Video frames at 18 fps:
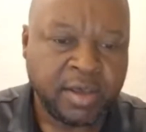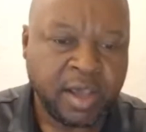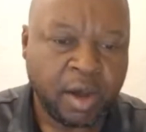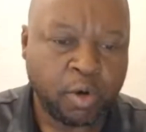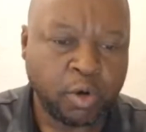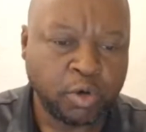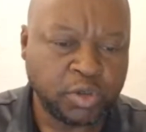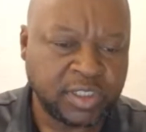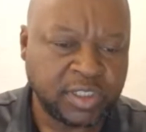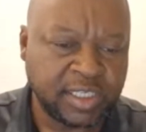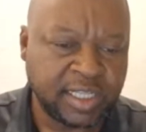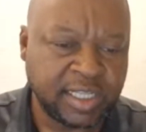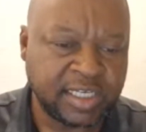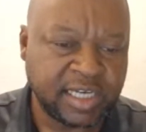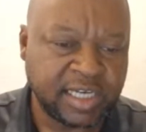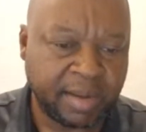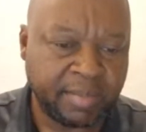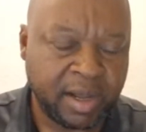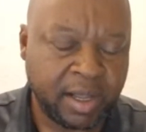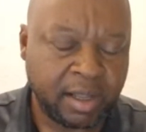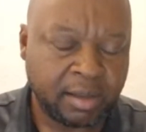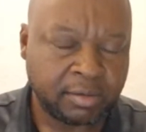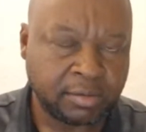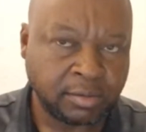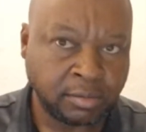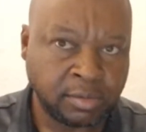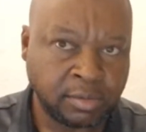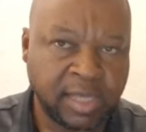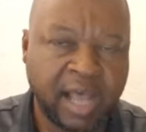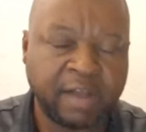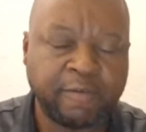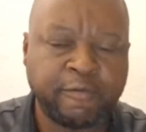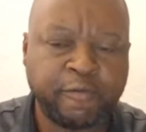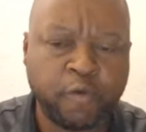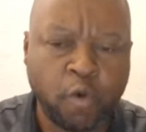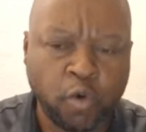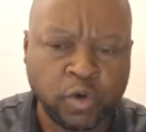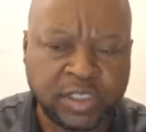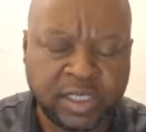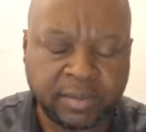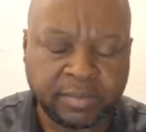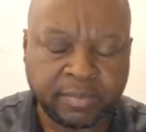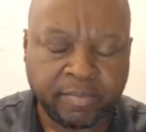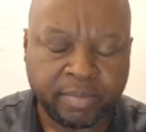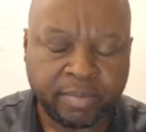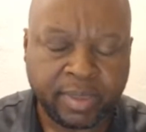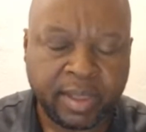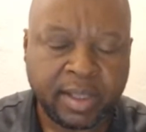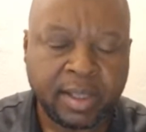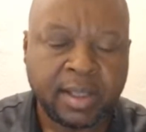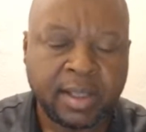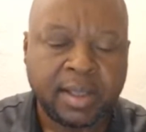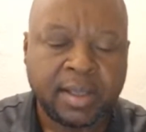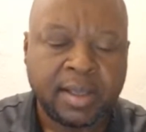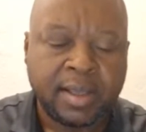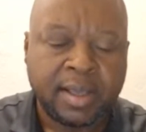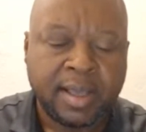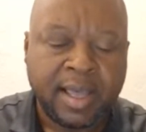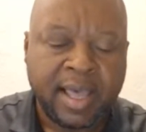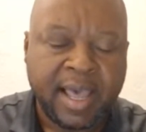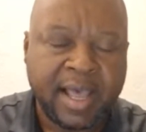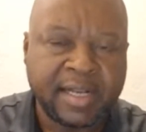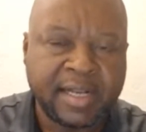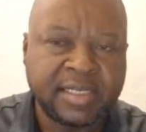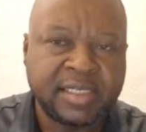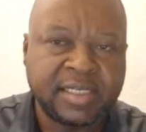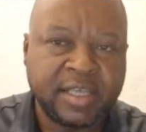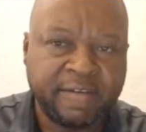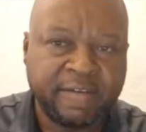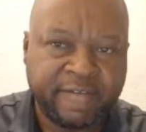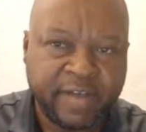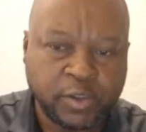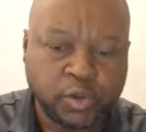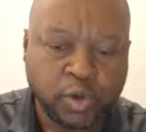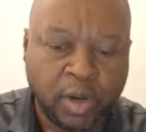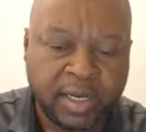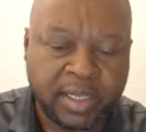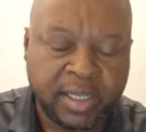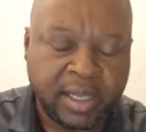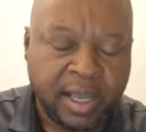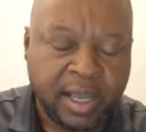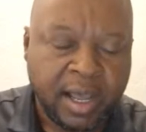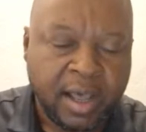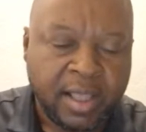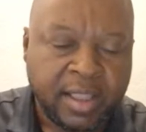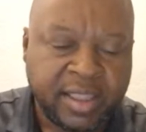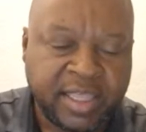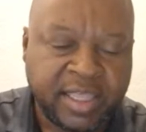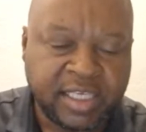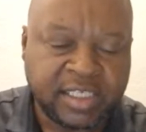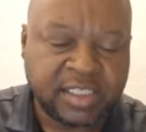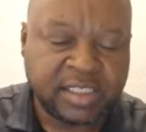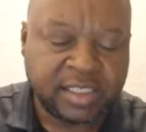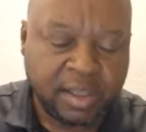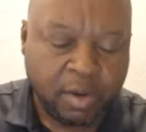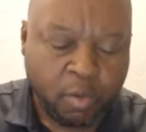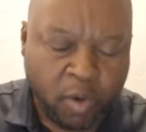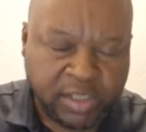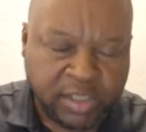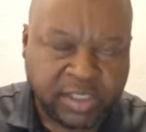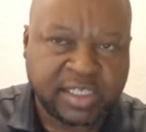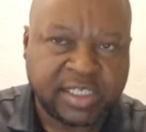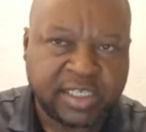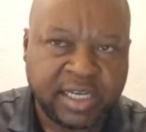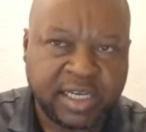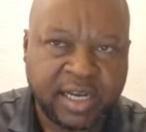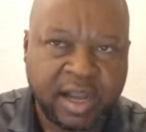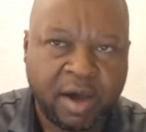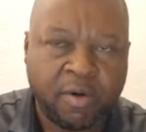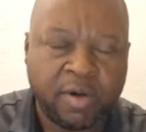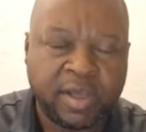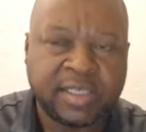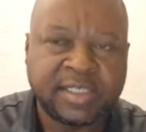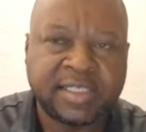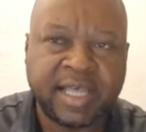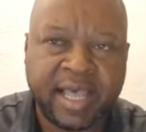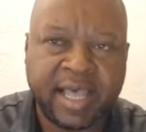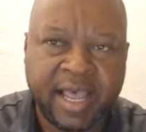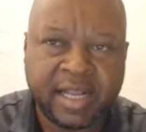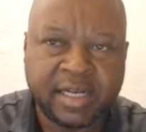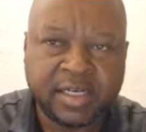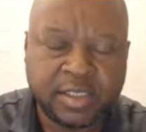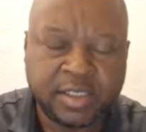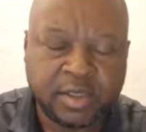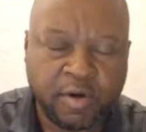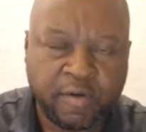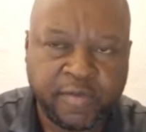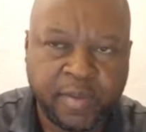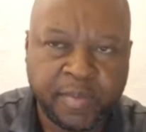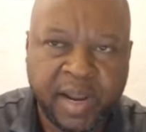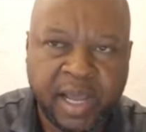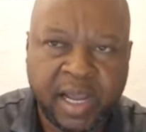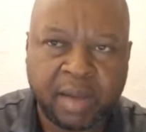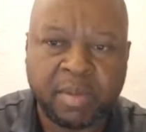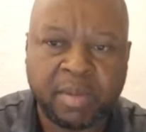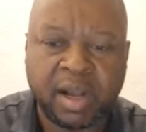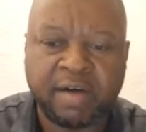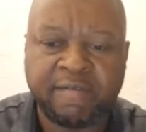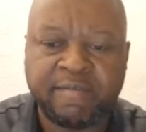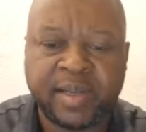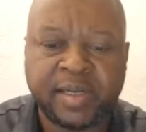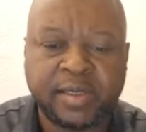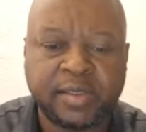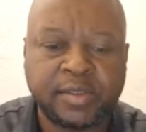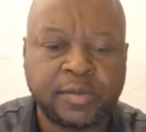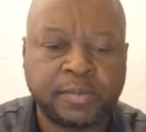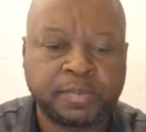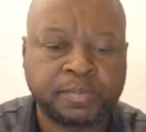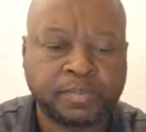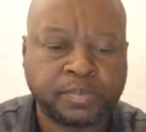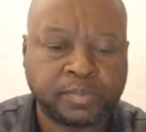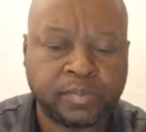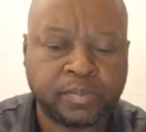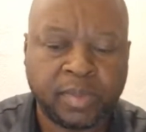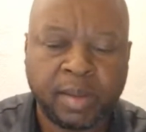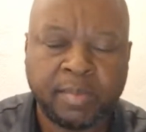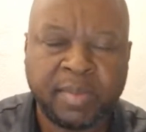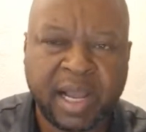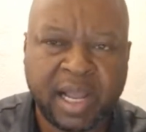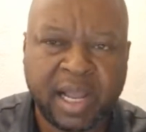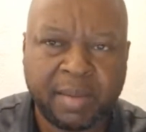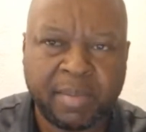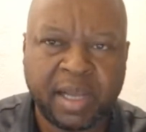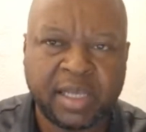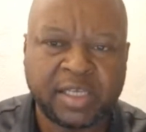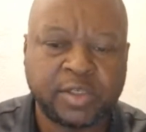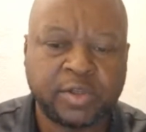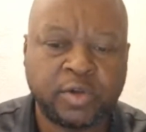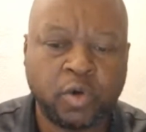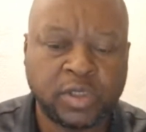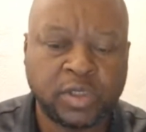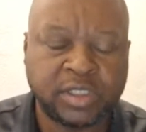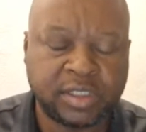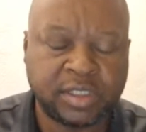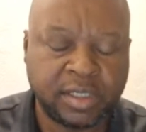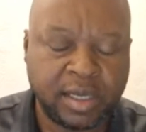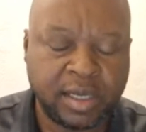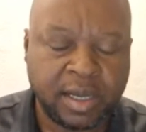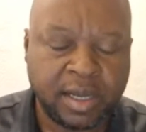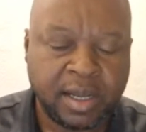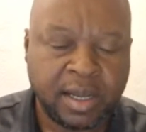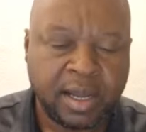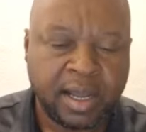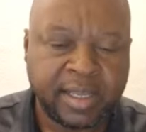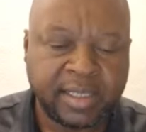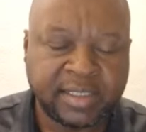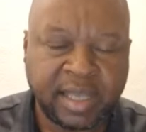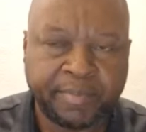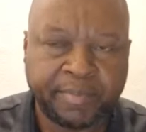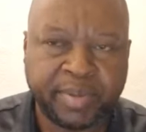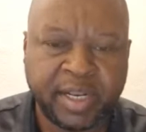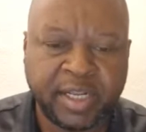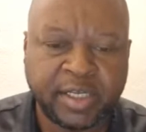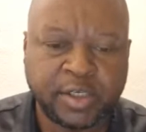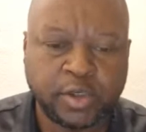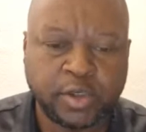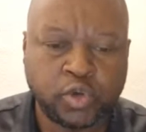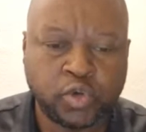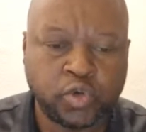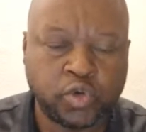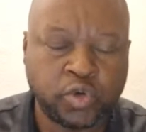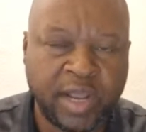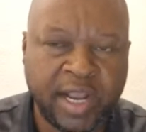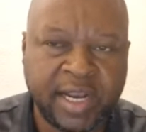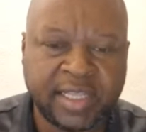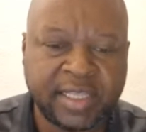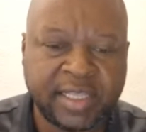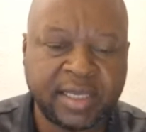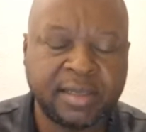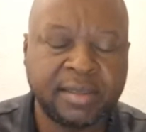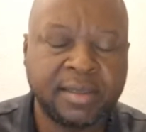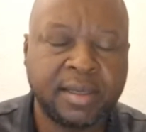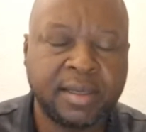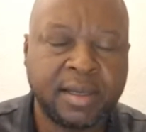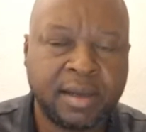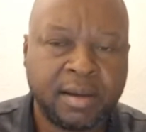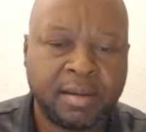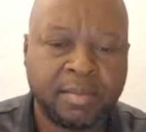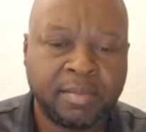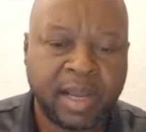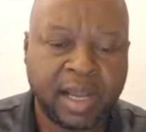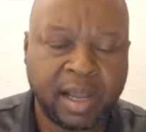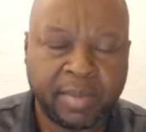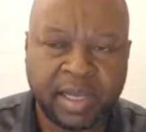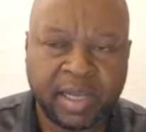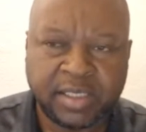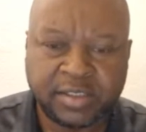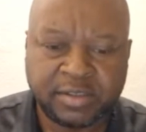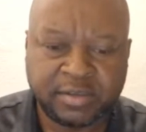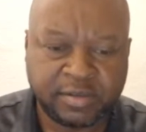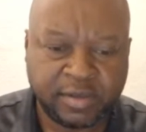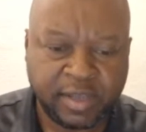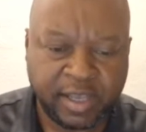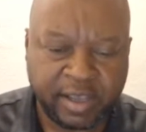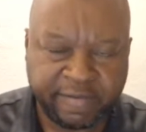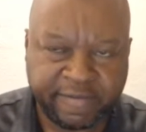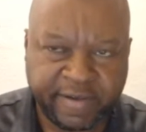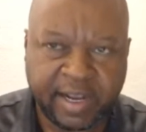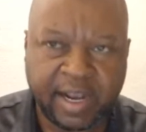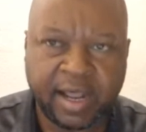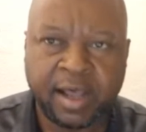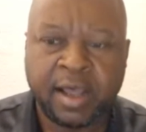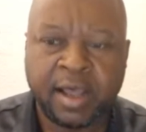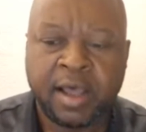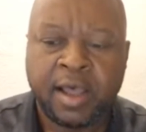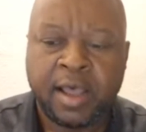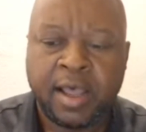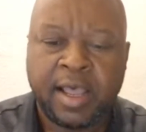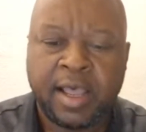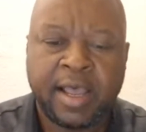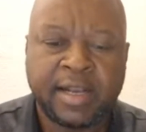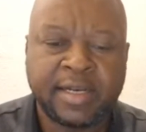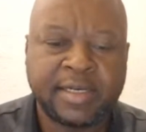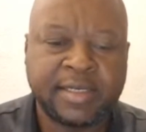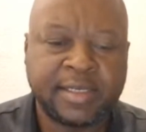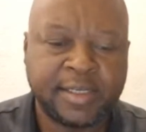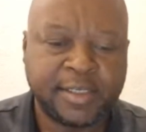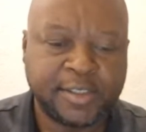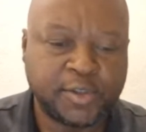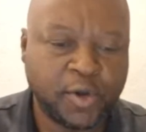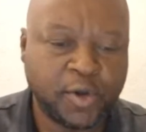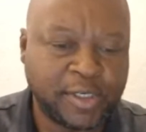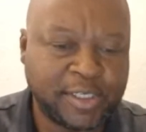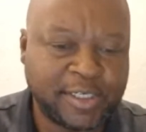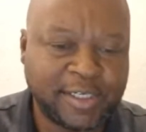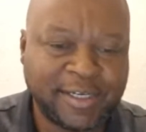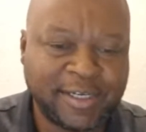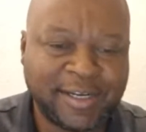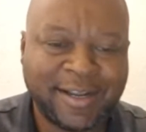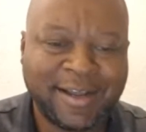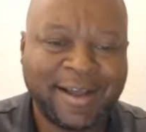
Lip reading: You are going to see the drama unfolding, and eventually, what you're seeing now is the end of the Mnangagwa government. Mnangagwa has lost his ability to do anything. Mnangagwa is a failure, and he is not